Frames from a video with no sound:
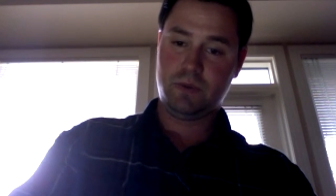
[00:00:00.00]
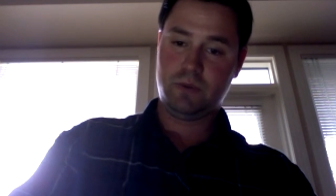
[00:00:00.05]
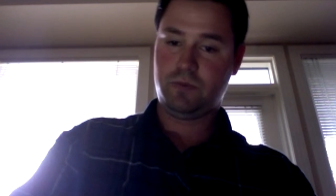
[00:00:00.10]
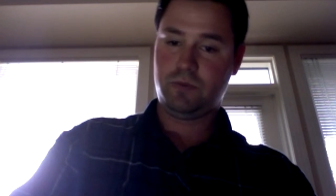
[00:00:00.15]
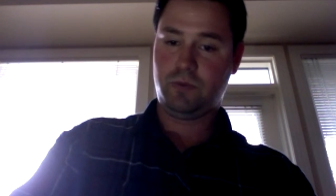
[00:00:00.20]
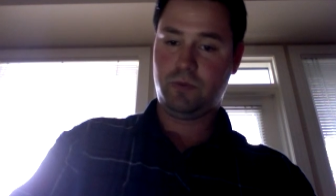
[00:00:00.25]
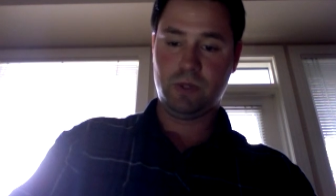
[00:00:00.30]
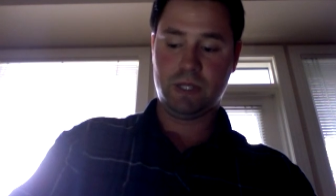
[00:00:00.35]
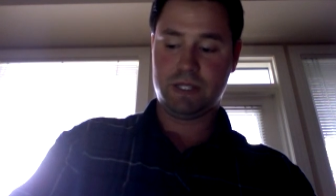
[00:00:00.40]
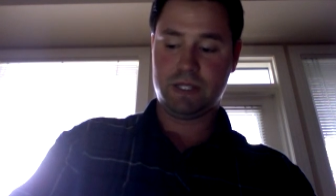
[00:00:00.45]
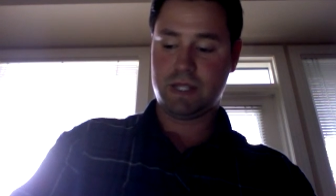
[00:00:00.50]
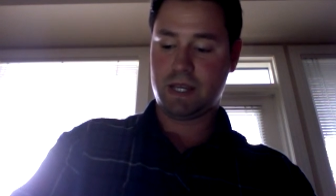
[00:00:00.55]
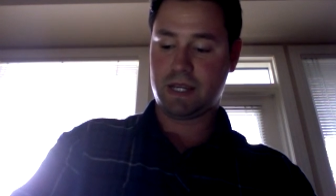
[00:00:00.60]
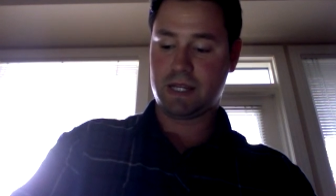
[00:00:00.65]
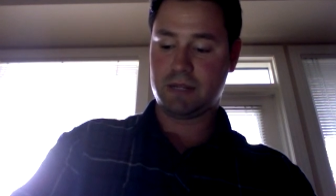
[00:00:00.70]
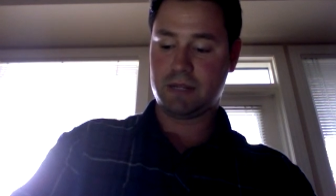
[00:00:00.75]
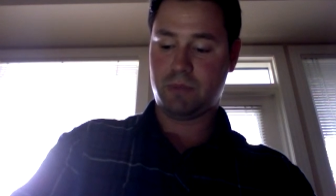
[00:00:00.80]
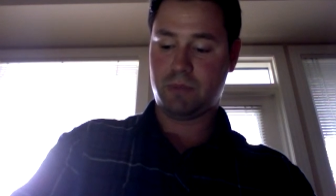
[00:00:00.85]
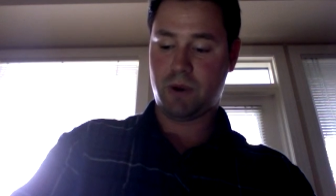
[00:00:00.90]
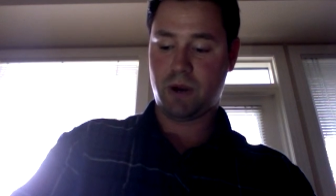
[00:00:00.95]
Fully
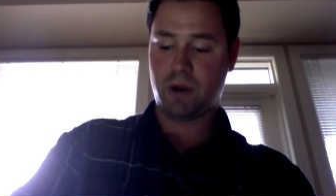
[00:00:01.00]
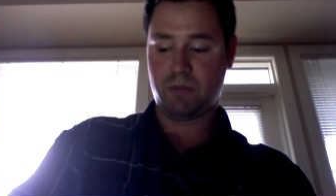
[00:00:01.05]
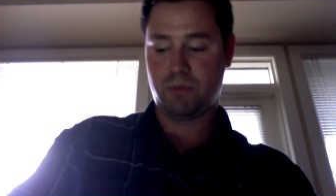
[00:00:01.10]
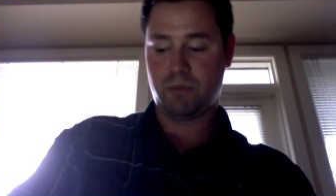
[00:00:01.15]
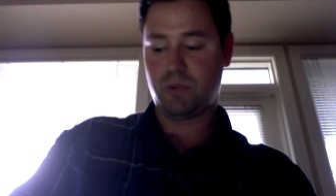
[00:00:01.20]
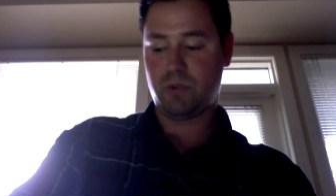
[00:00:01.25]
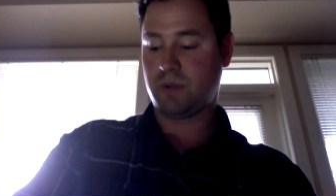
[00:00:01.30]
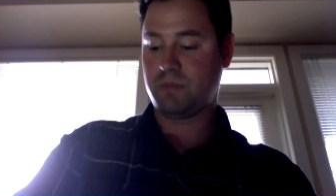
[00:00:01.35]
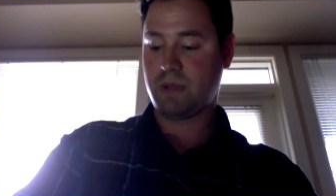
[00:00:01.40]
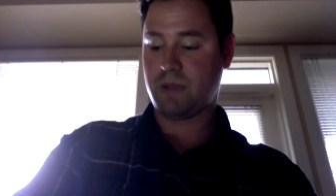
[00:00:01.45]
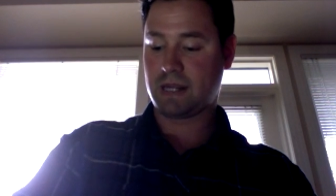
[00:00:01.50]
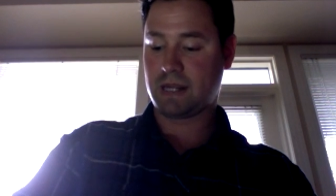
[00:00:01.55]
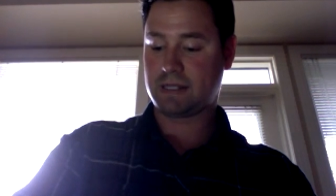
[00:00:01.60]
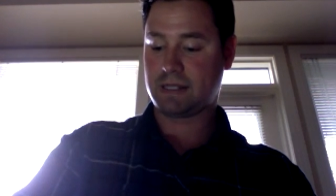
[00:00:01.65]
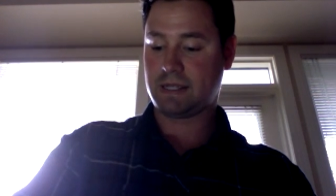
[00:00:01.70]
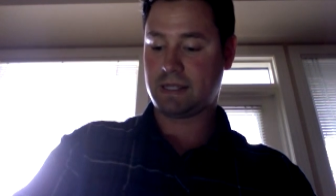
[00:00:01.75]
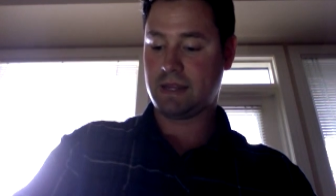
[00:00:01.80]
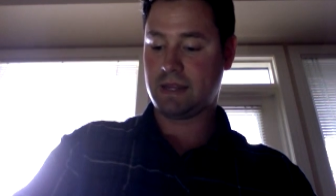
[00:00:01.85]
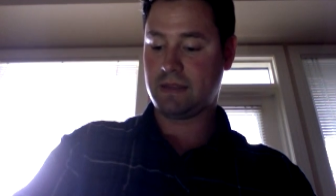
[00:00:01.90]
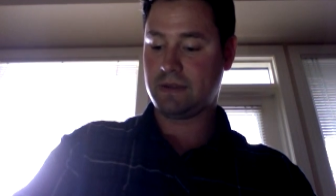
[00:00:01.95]
take it apart, put it back
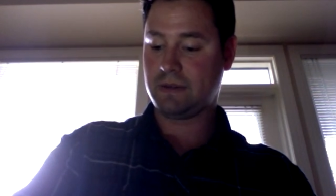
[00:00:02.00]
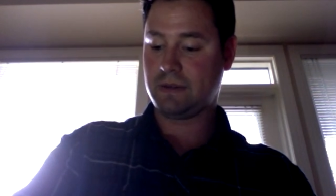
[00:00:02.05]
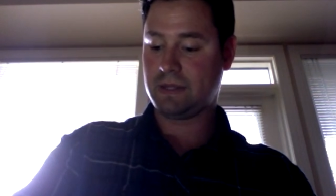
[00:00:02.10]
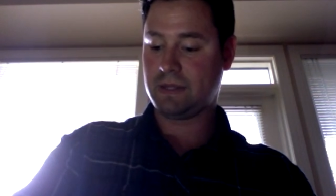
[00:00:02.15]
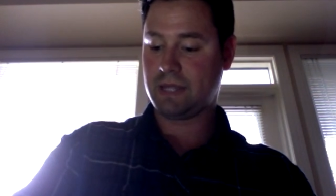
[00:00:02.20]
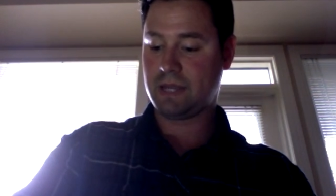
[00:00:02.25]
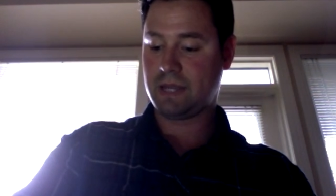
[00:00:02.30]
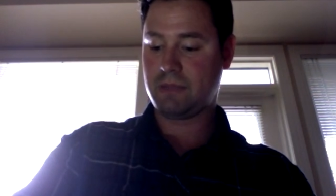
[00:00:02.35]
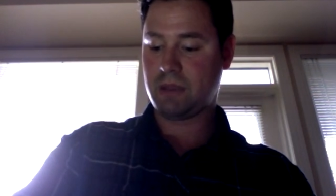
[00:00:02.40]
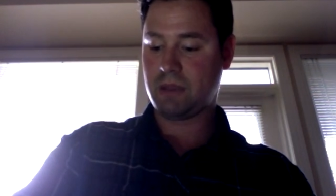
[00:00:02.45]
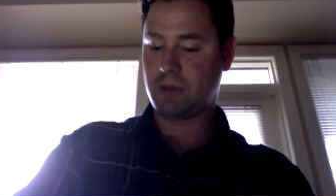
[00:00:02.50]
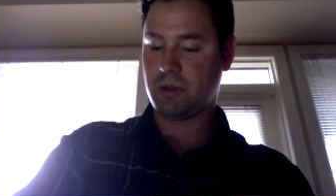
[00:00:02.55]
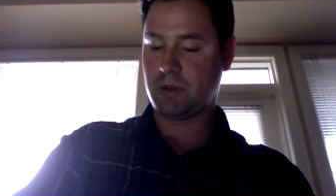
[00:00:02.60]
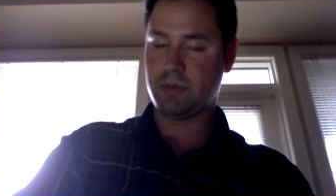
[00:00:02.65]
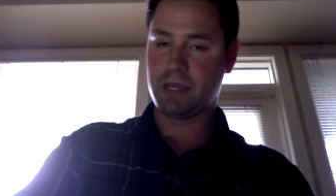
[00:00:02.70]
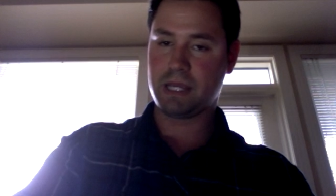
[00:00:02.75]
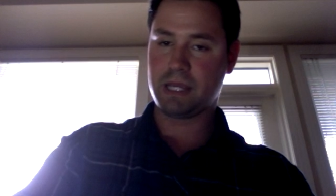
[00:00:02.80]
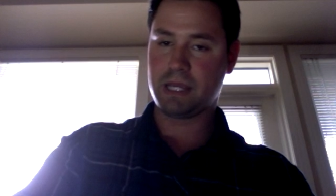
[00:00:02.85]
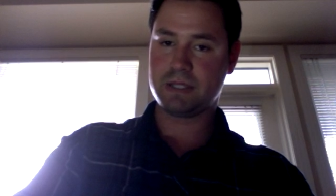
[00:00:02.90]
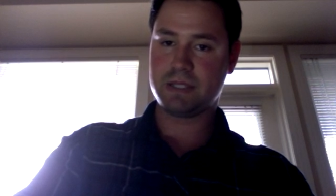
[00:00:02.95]
together, and then maybe I'll
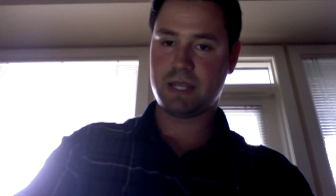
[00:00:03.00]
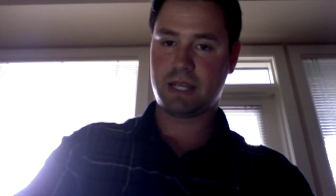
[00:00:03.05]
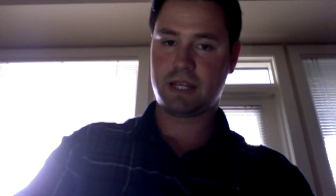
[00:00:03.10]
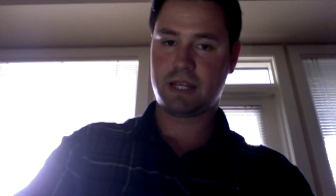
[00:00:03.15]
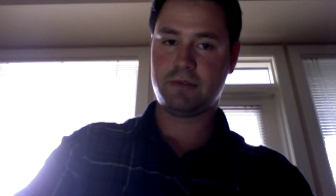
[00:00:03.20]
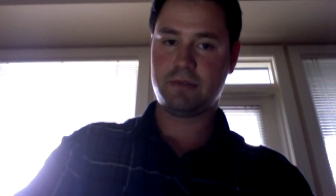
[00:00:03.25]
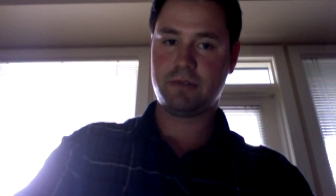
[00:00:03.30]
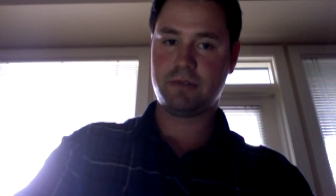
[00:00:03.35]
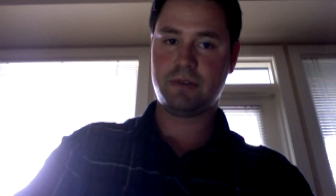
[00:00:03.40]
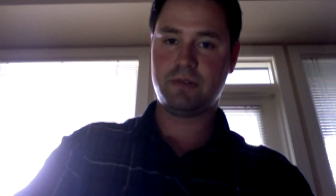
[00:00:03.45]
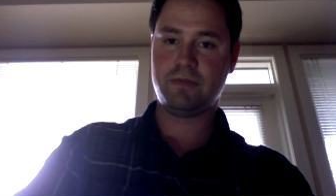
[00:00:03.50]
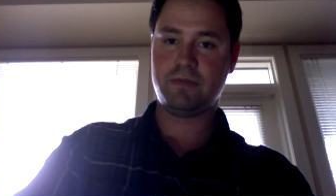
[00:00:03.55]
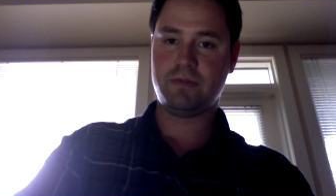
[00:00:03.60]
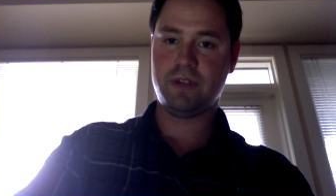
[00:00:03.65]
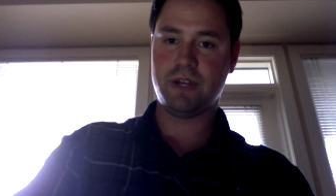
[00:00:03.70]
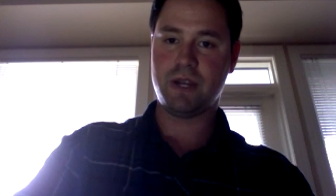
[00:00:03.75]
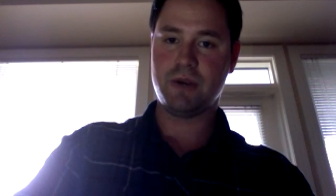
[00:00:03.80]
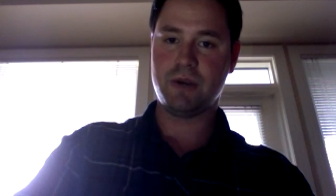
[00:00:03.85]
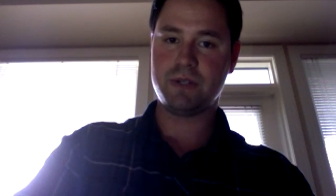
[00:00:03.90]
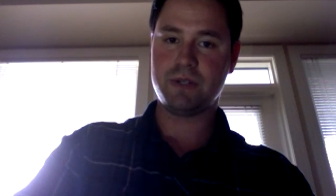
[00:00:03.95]
make a second
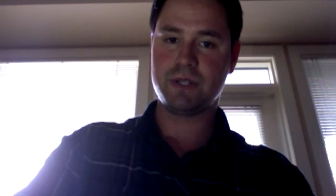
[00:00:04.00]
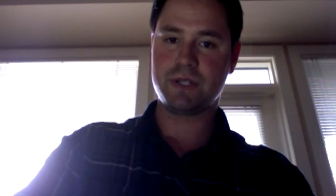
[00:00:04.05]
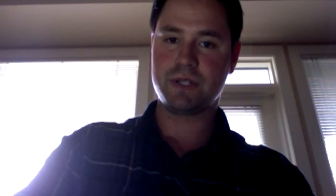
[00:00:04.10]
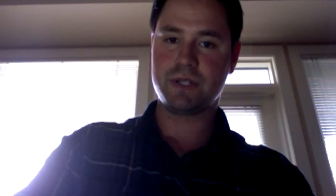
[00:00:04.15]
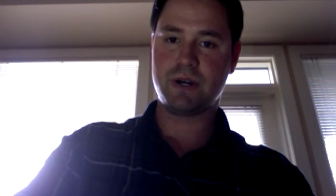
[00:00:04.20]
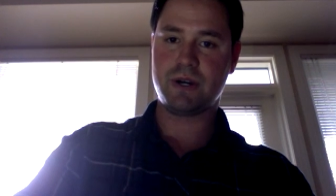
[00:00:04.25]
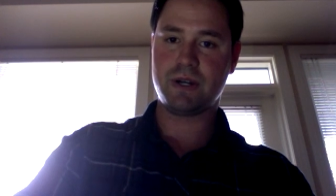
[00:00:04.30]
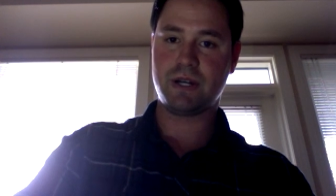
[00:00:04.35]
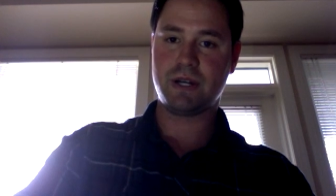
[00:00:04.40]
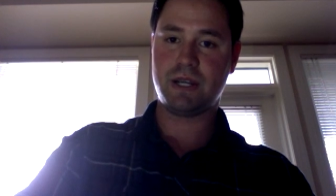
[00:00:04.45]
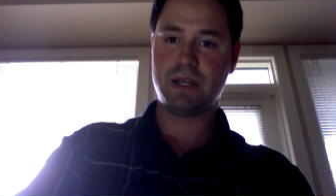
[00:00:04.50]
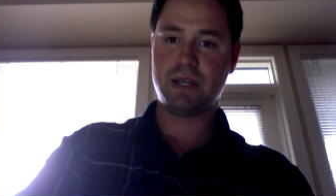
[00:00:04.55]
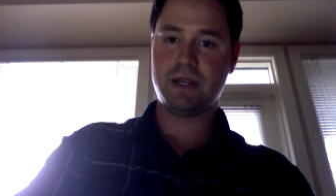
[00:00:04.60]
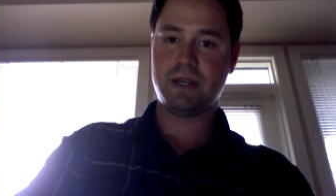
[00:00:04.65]
video just on